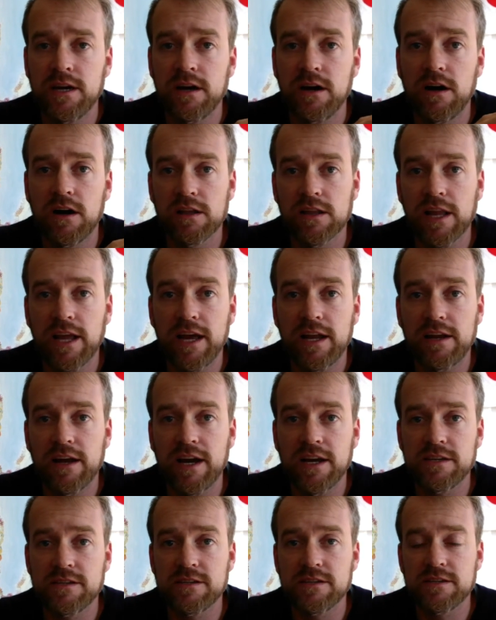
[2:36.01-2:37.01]
on land
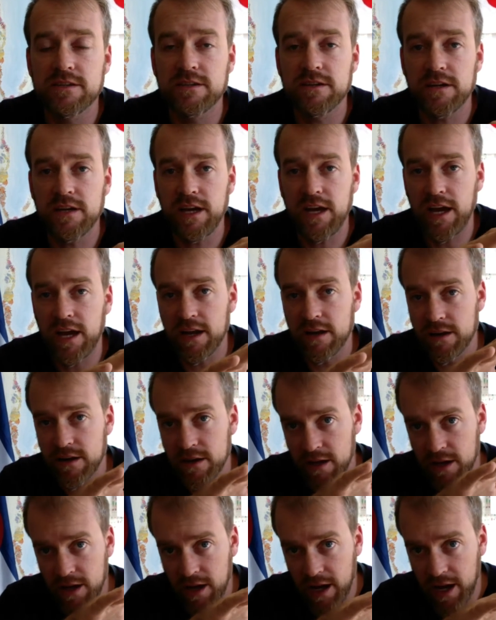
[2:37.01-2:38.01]
ice and
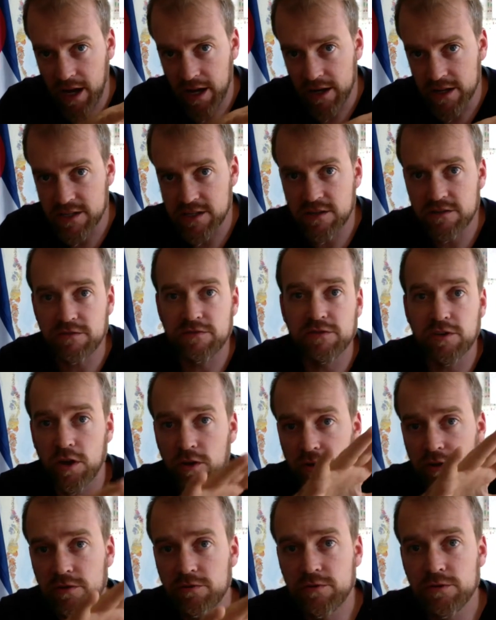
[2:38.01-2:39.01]
its
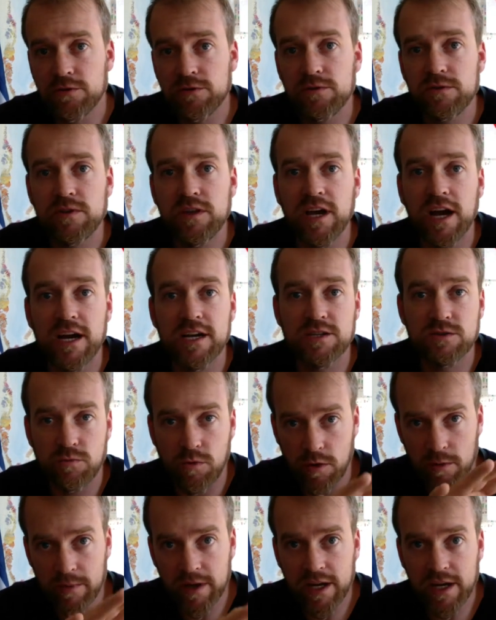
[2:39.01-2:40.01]
flow through the ice,
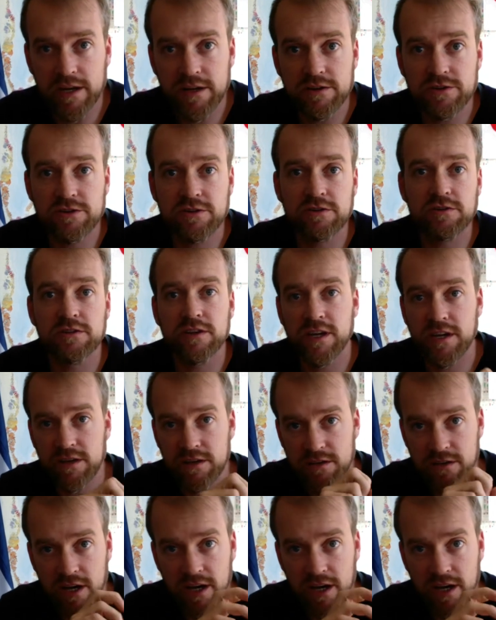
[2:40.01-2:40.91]
warming it internally.